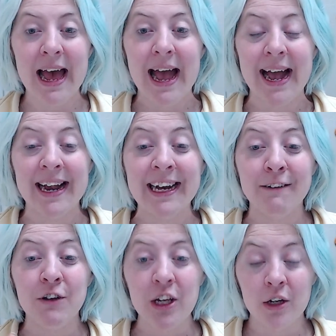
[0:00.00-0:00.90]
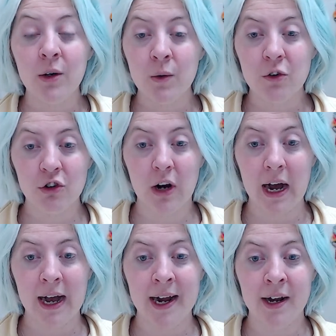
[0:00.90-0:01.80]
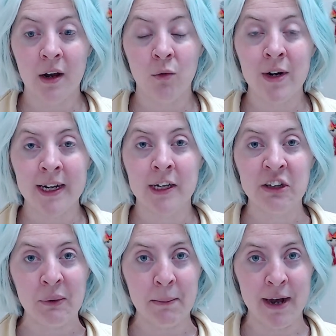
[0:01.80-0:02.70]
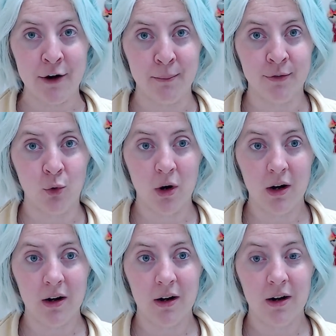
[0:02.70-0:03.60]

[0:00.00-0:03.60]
And have you tried reading a sewing pattern before?